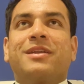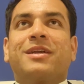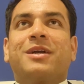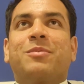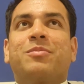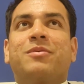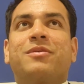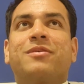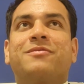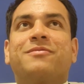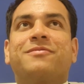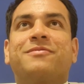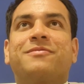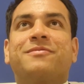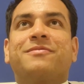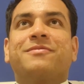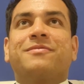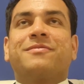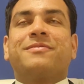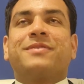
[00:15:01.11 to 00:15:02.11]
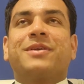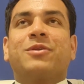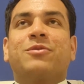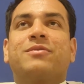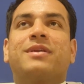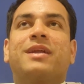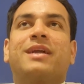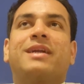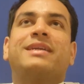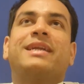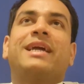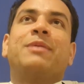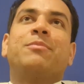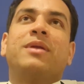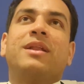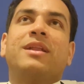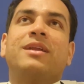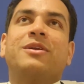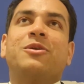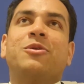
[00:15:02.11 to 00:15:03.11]
couple of, like $10
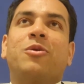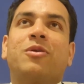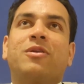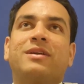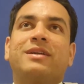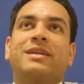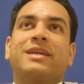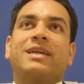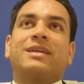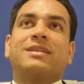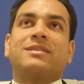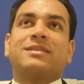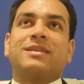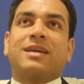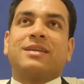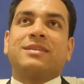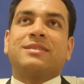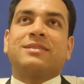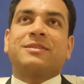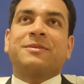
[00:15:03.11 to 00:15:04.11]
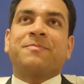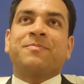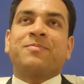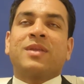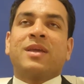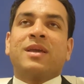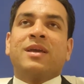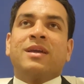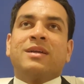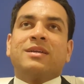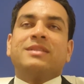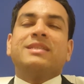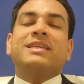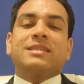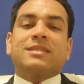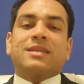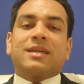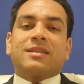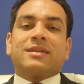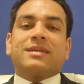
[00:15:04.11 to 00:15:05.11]
million ticket size.
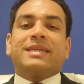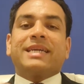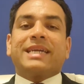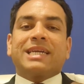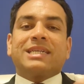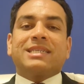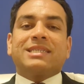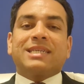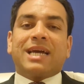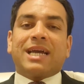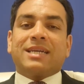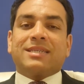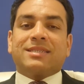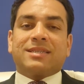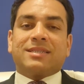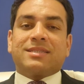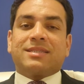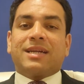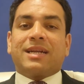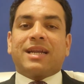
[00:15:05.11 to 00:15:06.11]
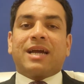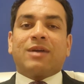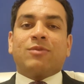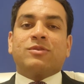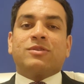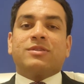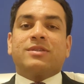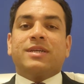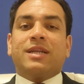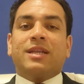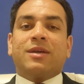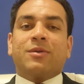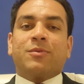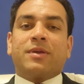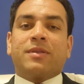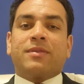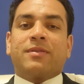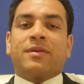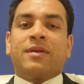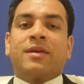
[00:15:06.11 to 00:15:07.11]
These are the ticket sizes that I was dealing
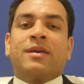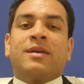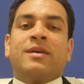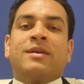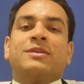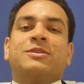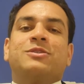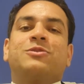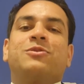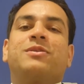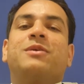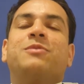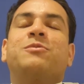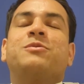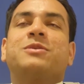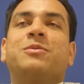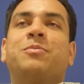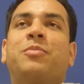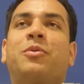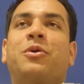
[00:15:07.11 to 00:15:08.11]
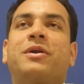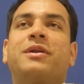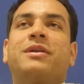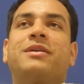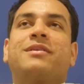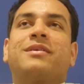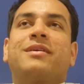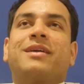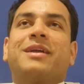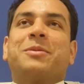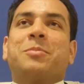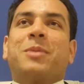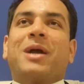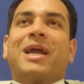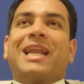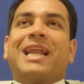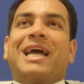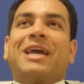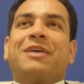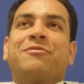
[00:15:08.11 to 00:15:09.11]
with. So there was a point in my
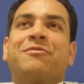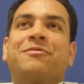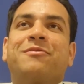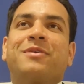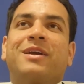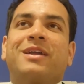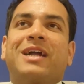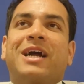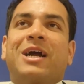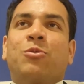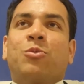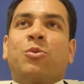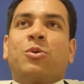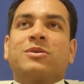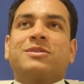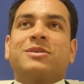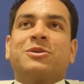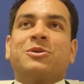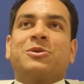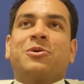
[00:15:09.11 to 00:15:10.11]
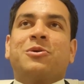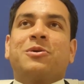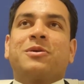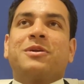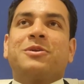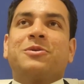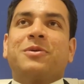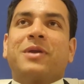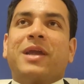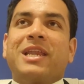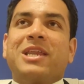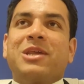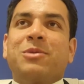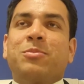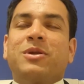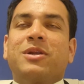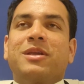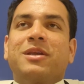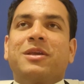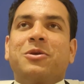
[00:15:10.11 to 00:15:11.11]
life where I wasn't talking to
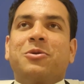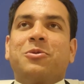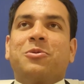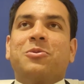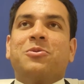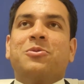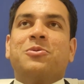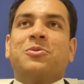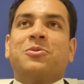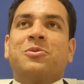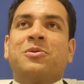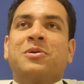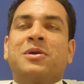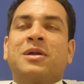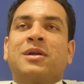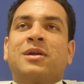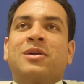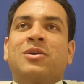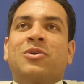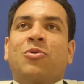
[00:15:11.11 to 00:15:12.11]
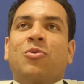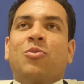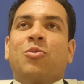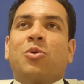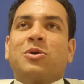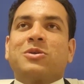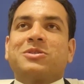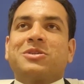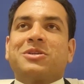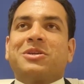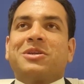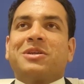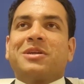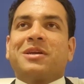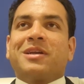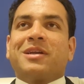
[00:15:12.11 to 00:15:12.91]
anybody who wasn't